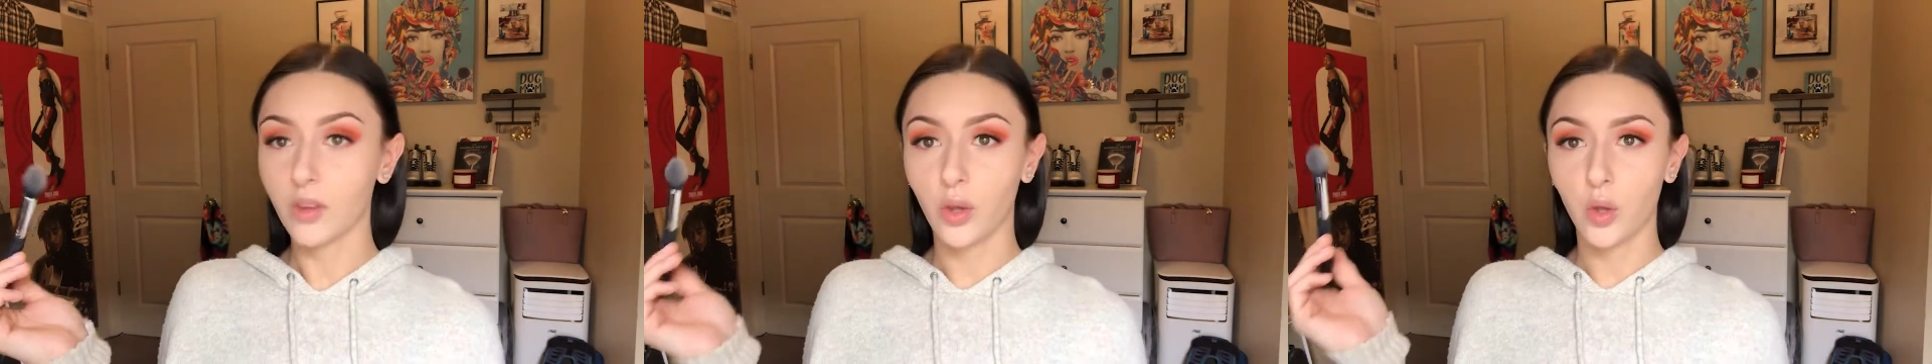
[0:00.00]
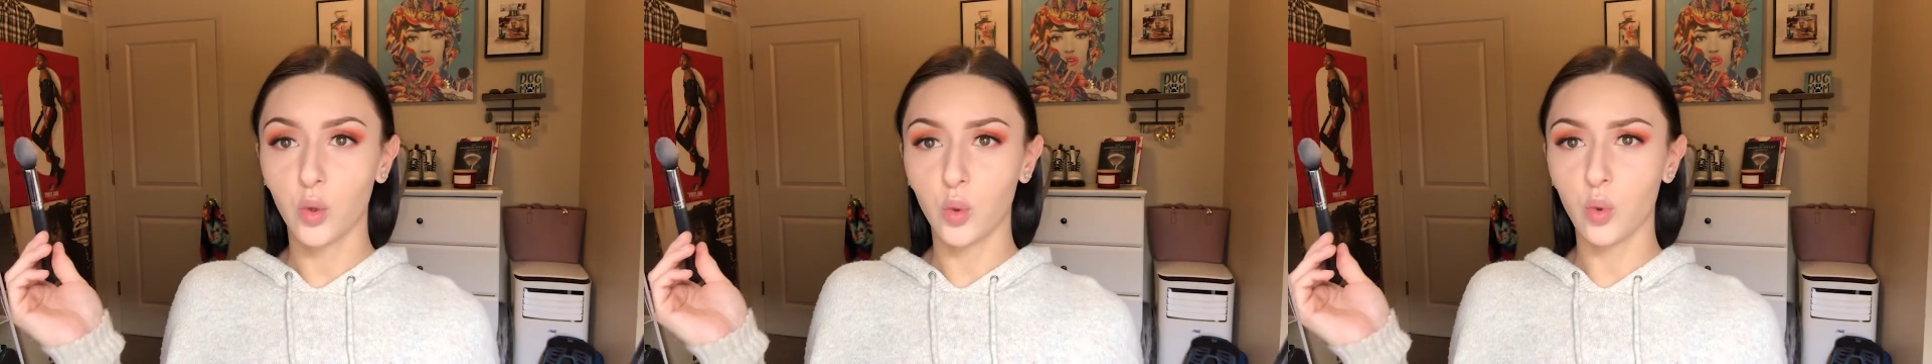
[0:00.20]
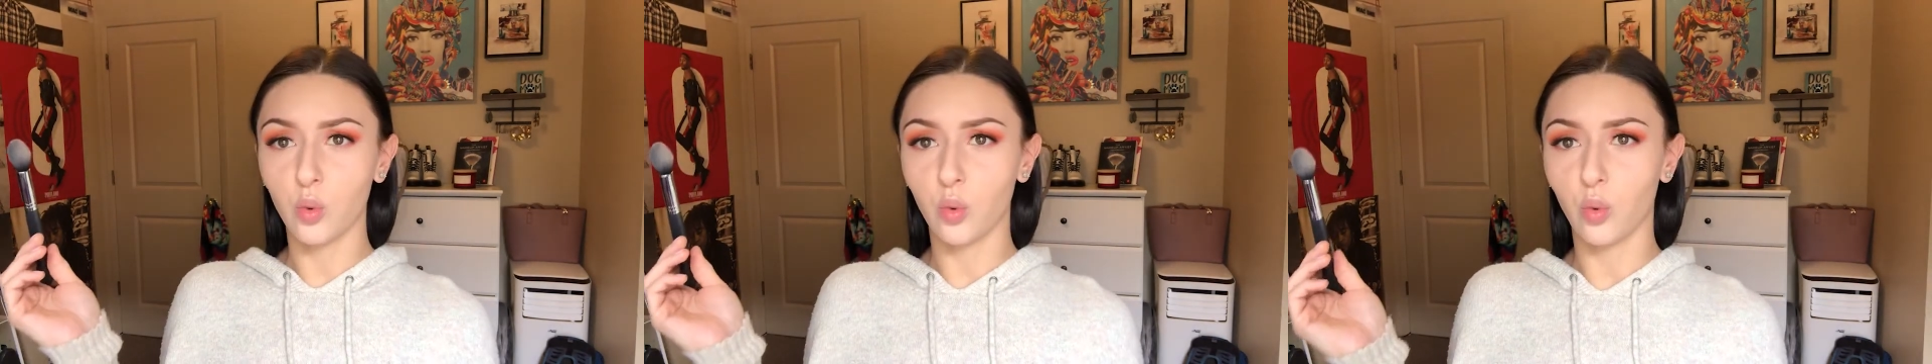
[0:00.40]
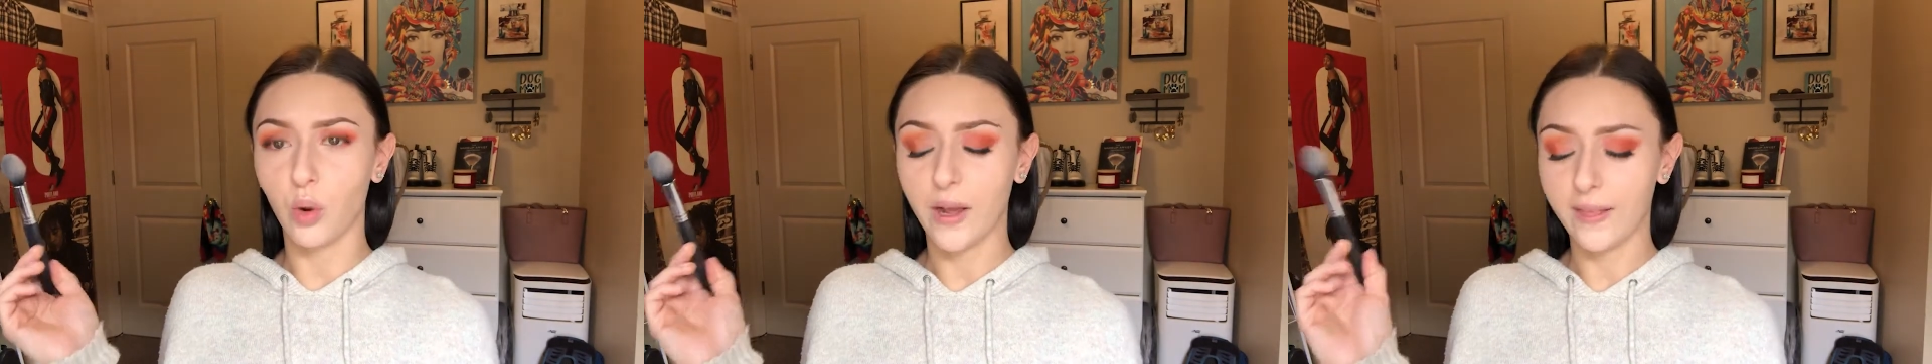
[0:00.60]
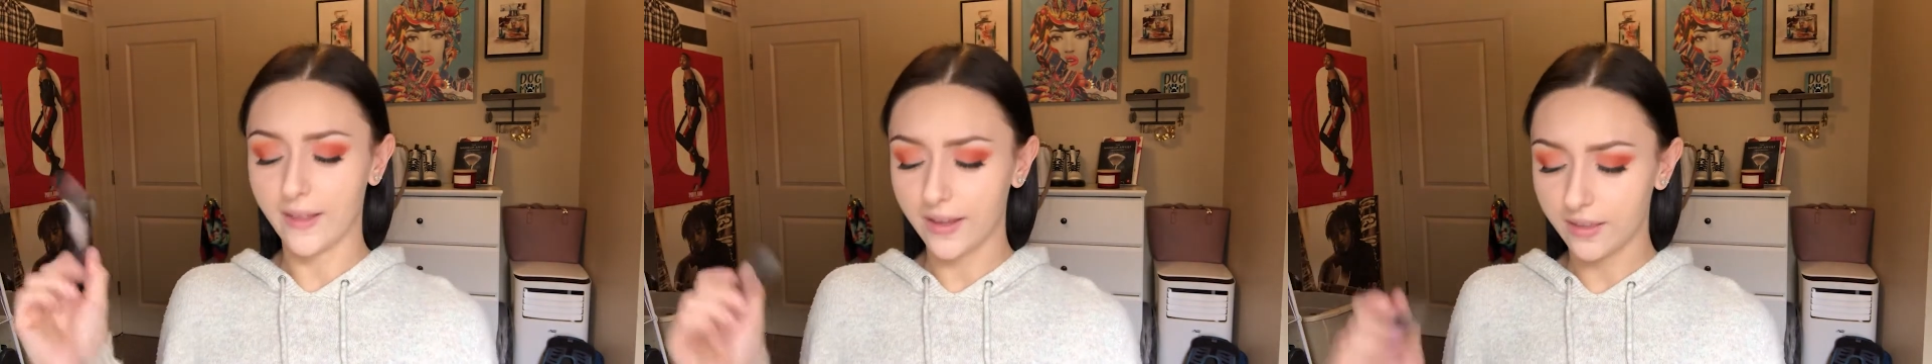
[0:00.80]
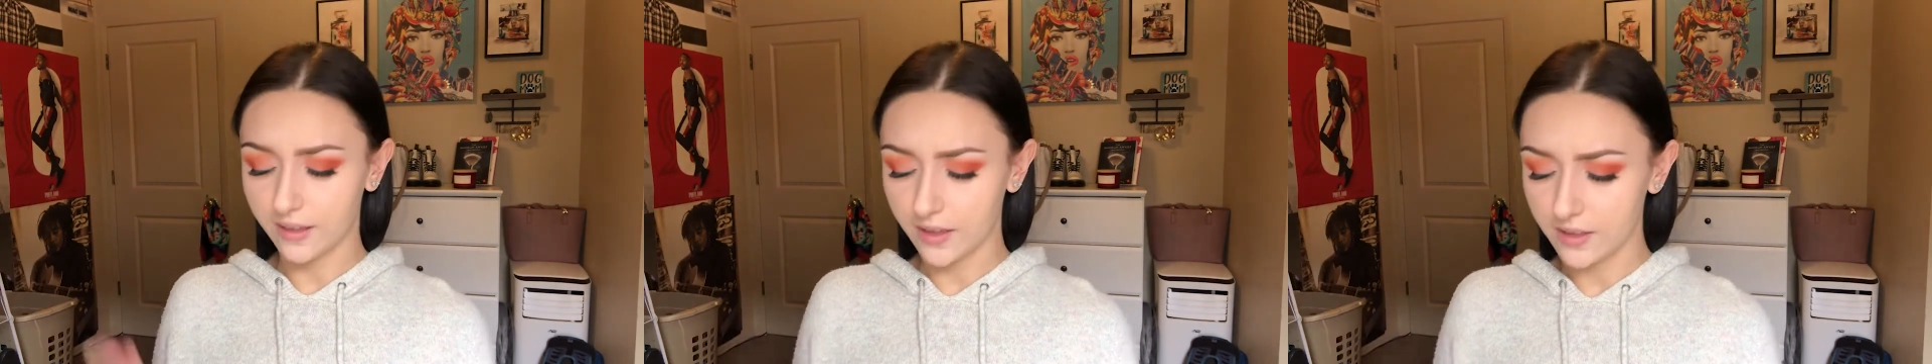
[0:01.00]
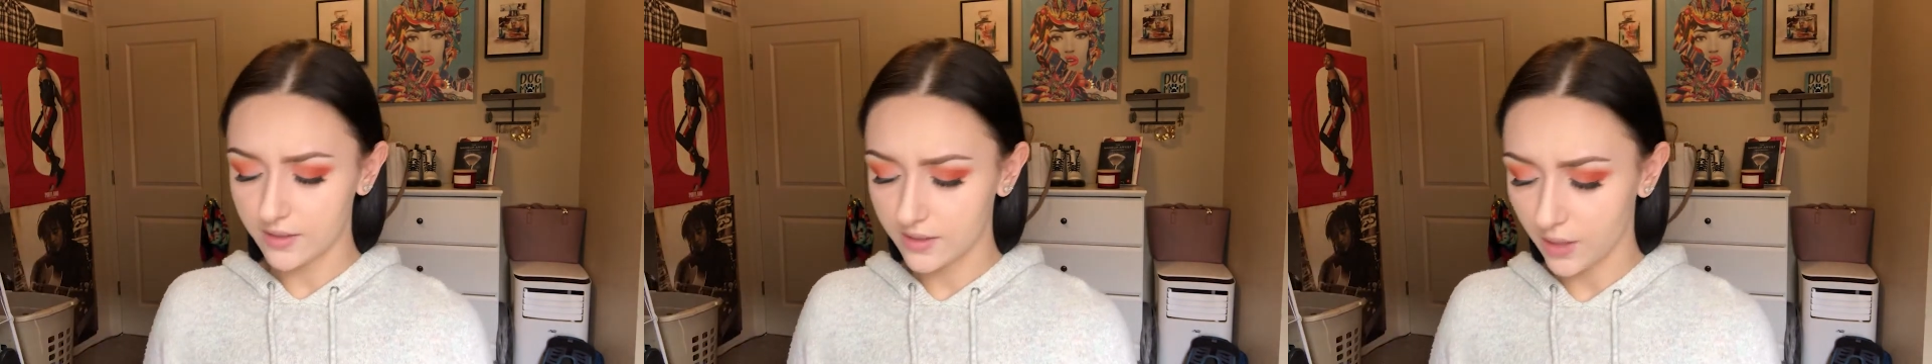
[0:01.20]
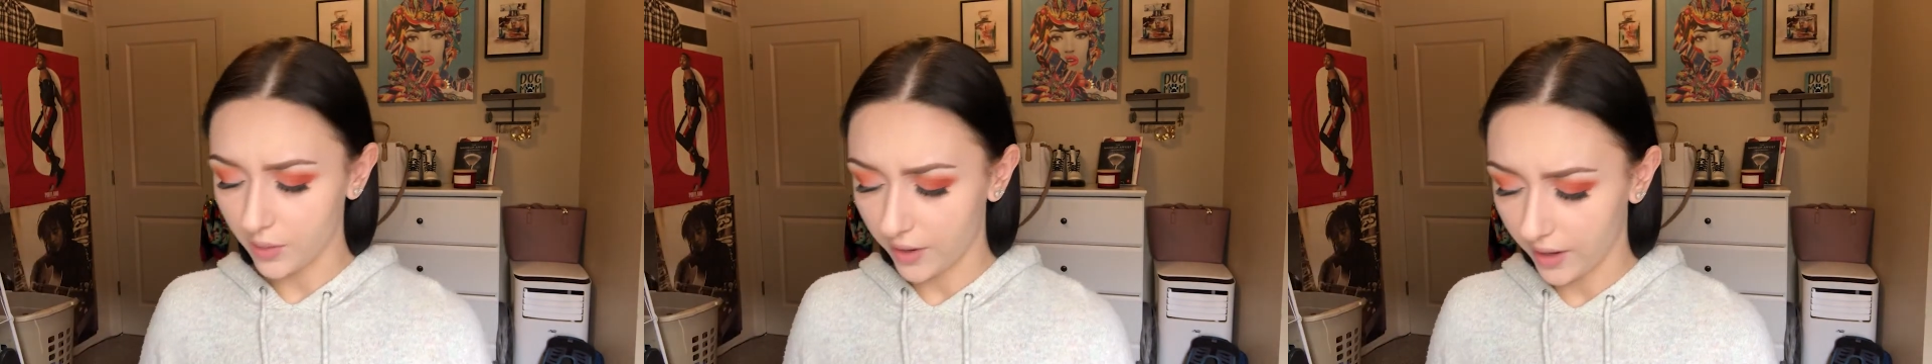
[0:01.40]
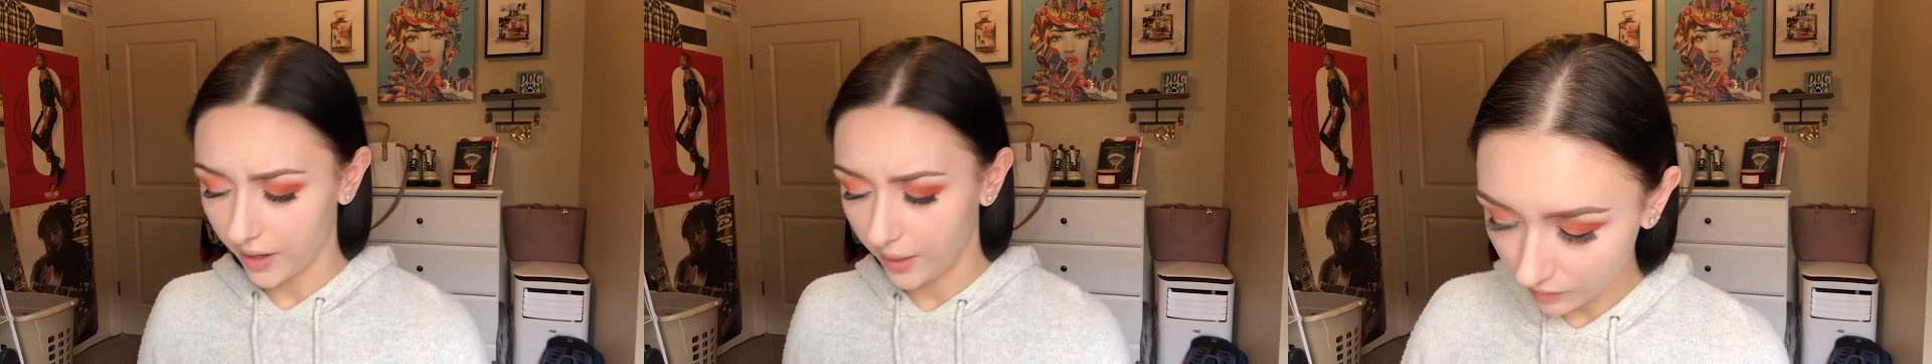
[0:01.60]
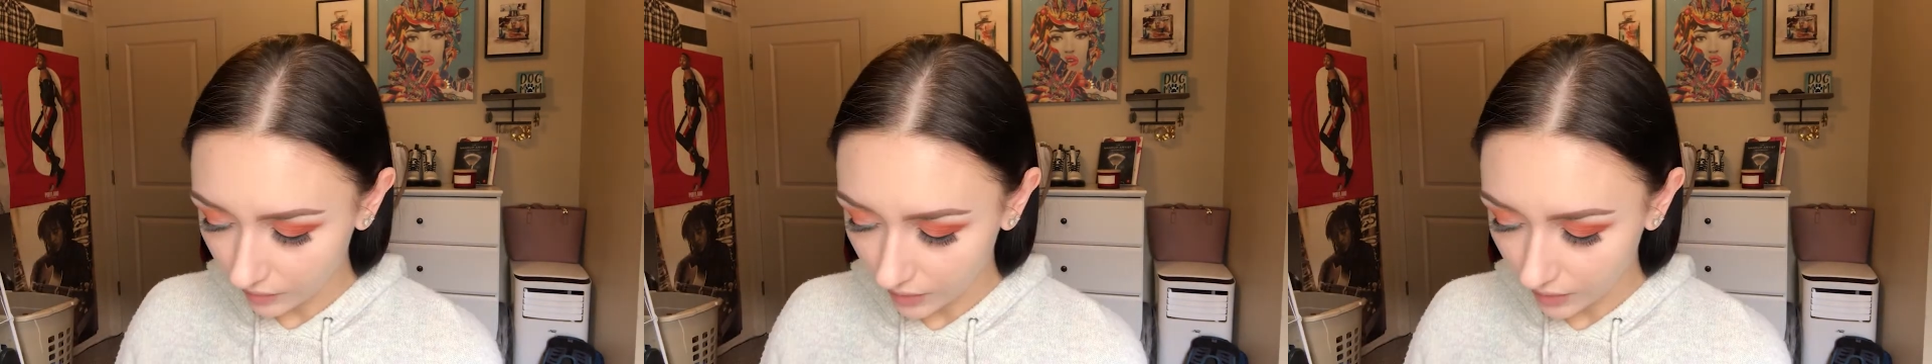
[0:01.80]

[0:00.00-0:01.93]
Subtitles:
Ooh, I like this. Okay,